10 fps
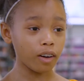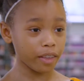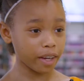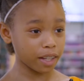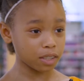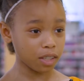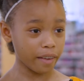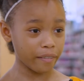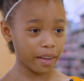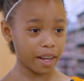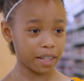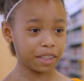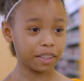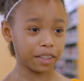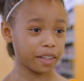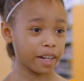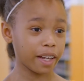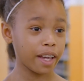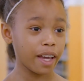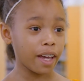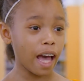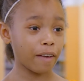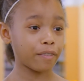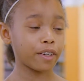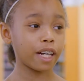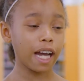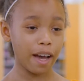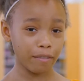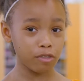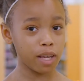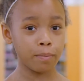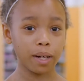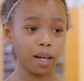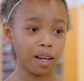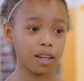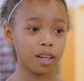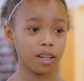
all the kids loving and cheering after every book.